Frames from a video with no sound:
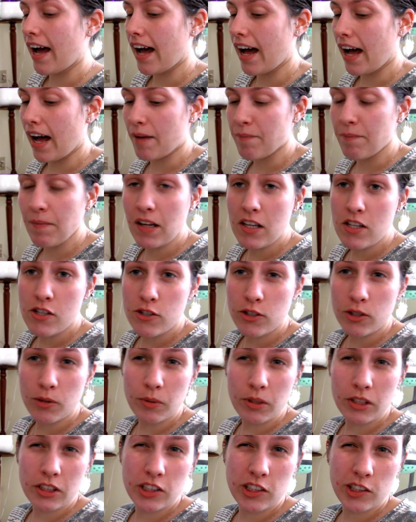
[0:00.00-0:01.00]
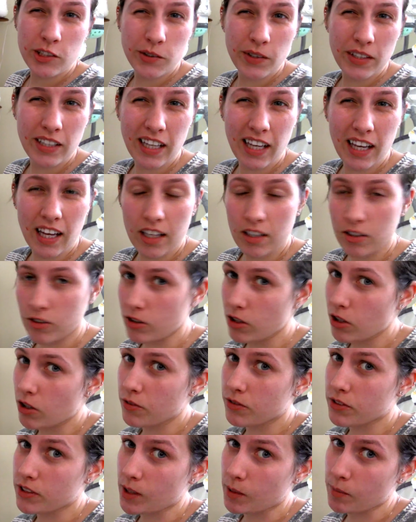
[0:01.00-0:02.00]
I'm not sure what's doing it. I don't
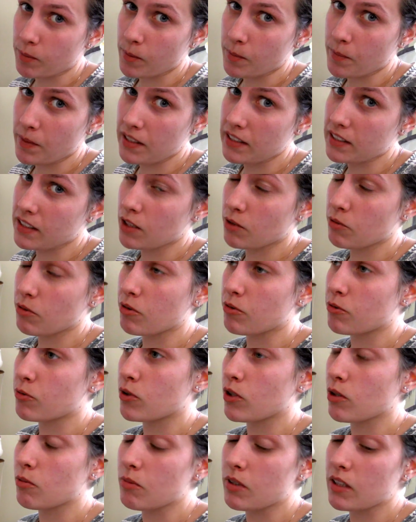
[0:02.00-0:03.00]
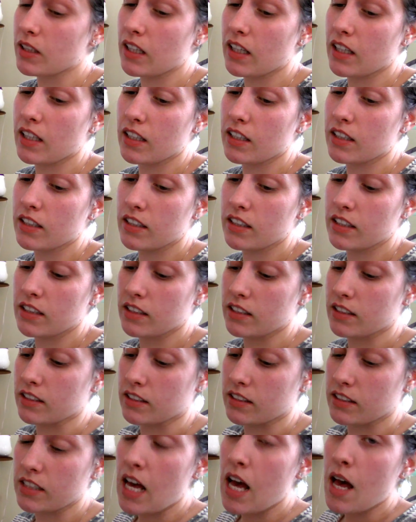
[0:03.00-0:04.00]
know if supplementing with formula
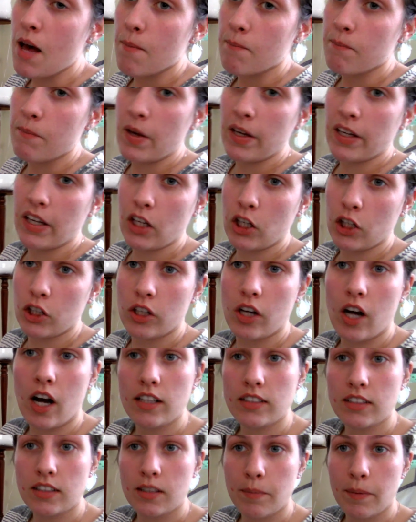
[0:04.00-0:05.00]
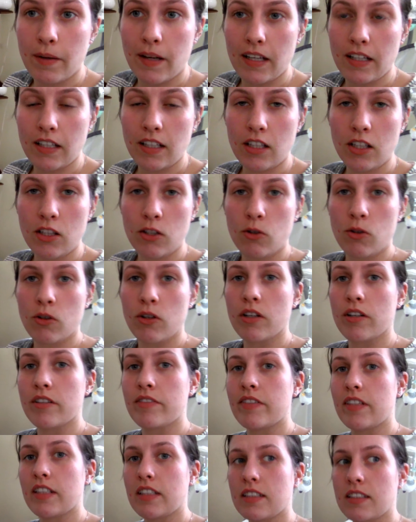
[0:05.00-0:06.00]
is making her constipated or
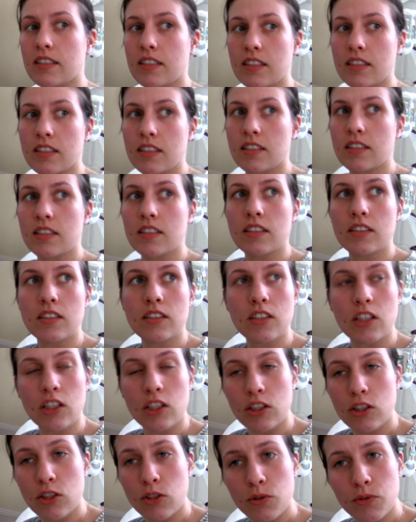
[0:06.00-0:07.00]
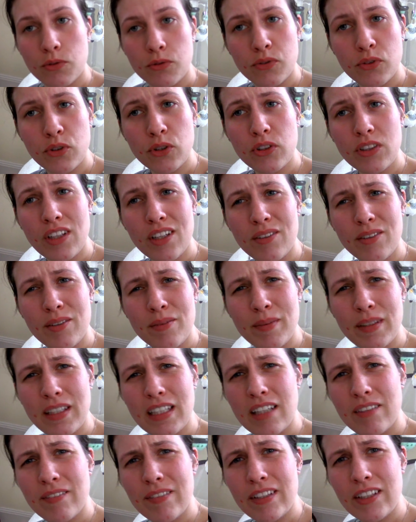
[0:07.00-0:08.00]
if it's the new food that we've
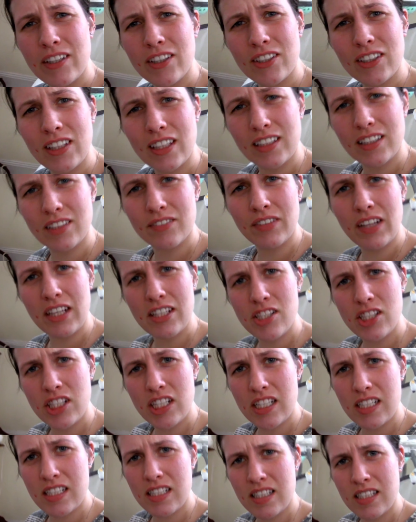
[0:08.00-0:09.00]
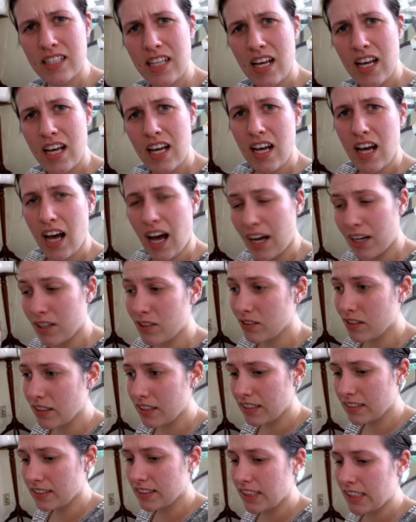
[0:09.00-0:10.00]
been giving her, like the veggies. I don't
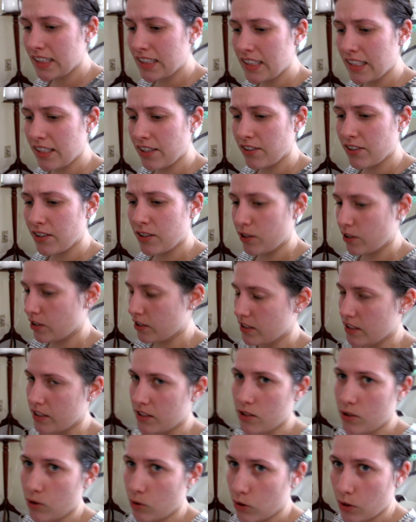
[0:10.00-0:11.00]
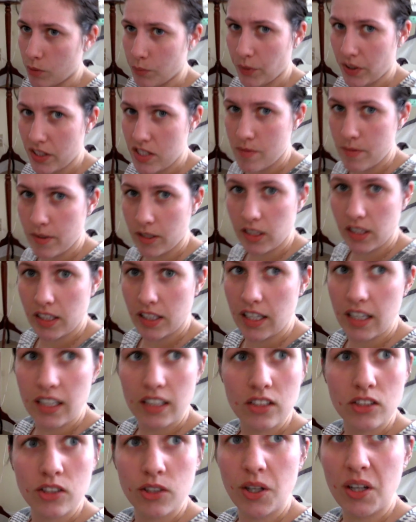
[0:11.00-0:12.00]
think it's the cereal because it's only breast milk in
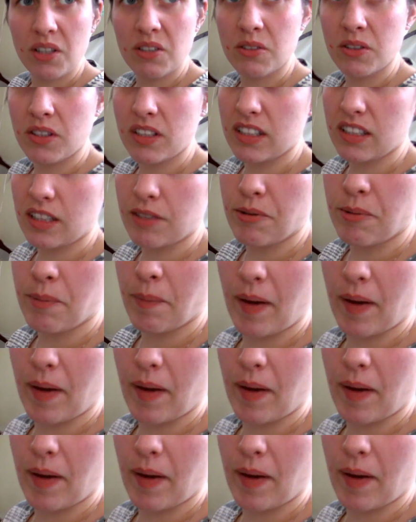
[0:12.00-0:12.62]
it, so I don't think that would